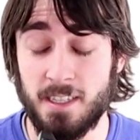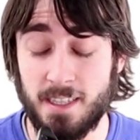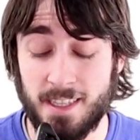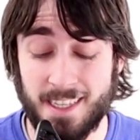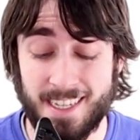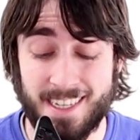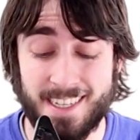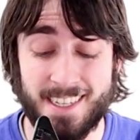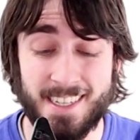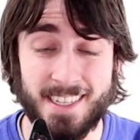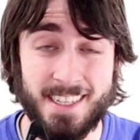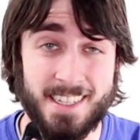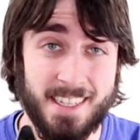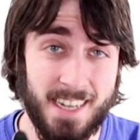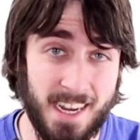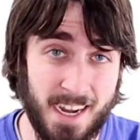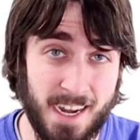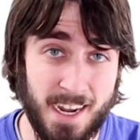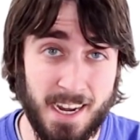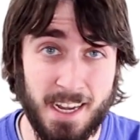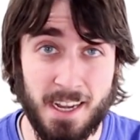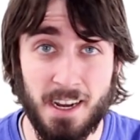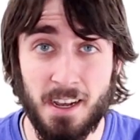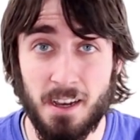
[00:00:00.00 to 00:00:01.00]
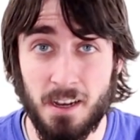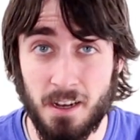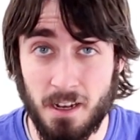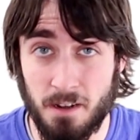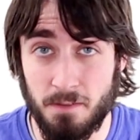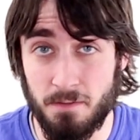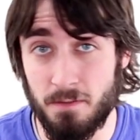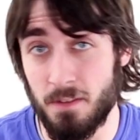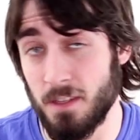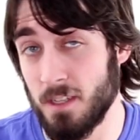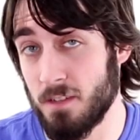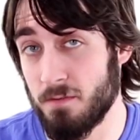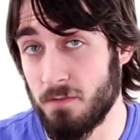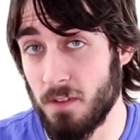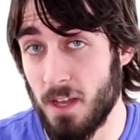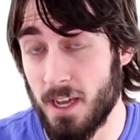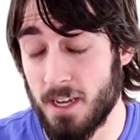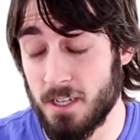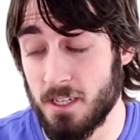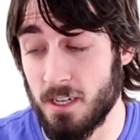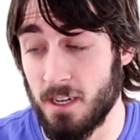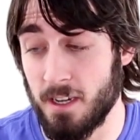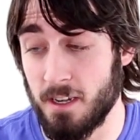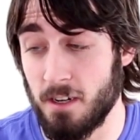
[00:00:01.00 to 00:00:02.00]
the design of this
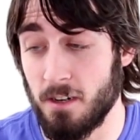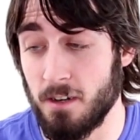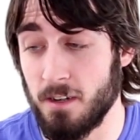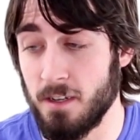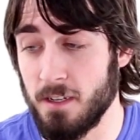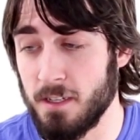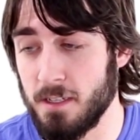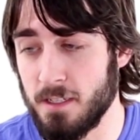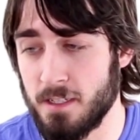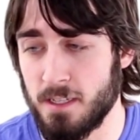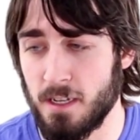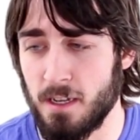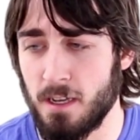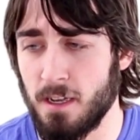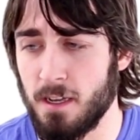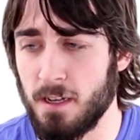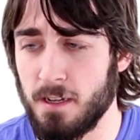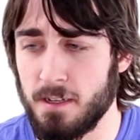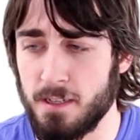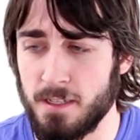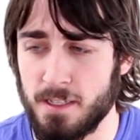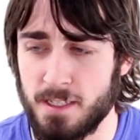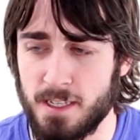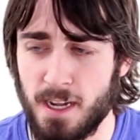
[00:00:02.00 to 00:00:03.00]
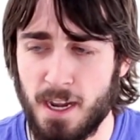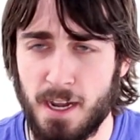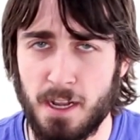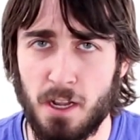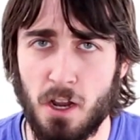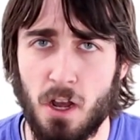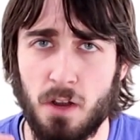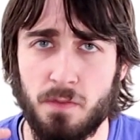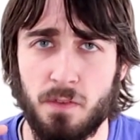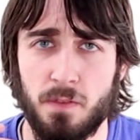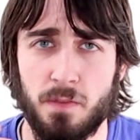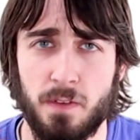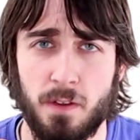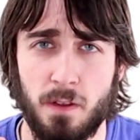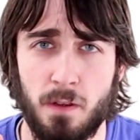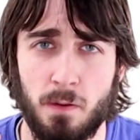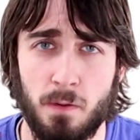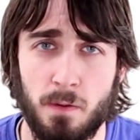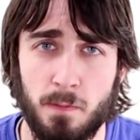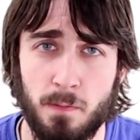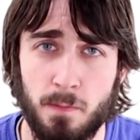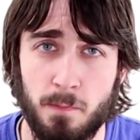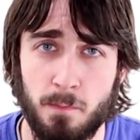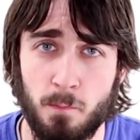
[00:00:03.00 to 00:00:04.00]
flash hider. It is designed off of a
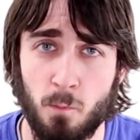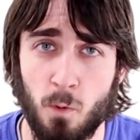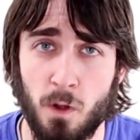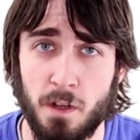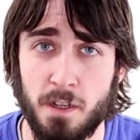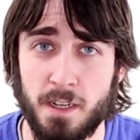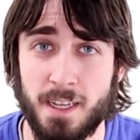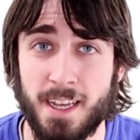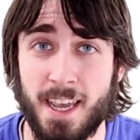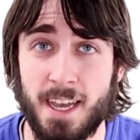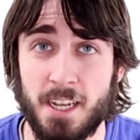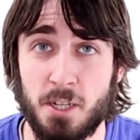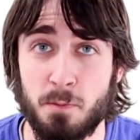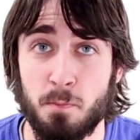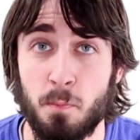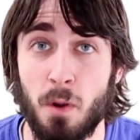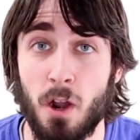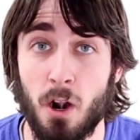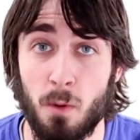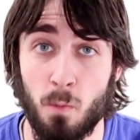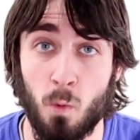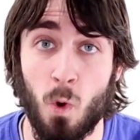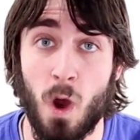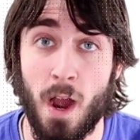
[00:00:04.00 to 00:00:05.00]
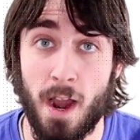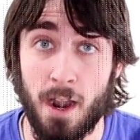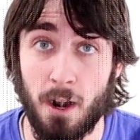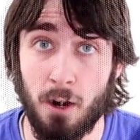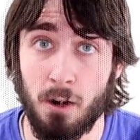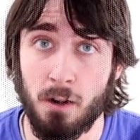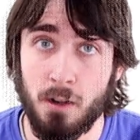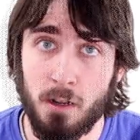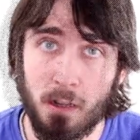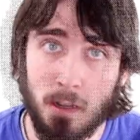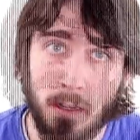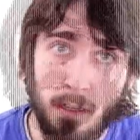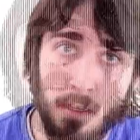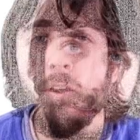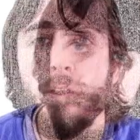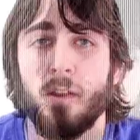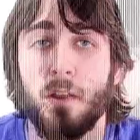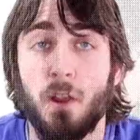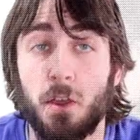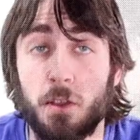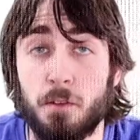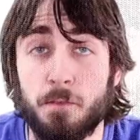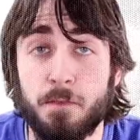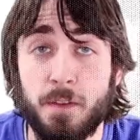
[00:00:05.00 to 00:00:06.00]
one to catch barbed wire.
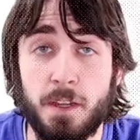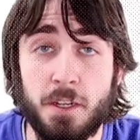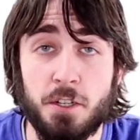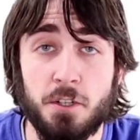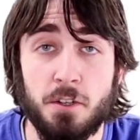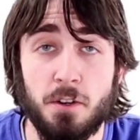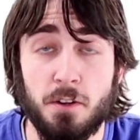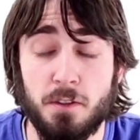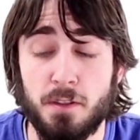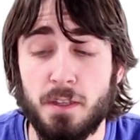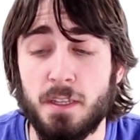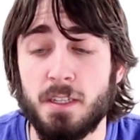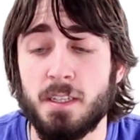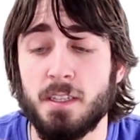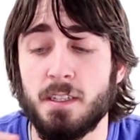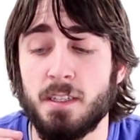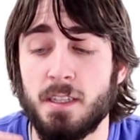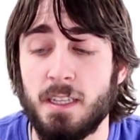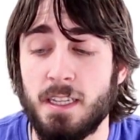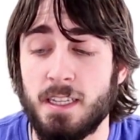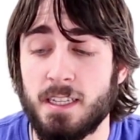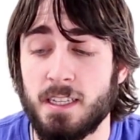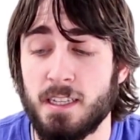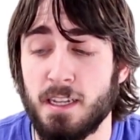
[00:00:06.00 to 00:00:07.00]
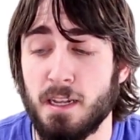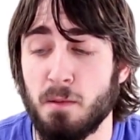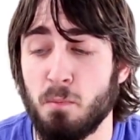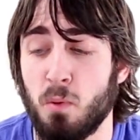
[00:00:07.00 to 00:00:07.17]
Another feature on this is the sling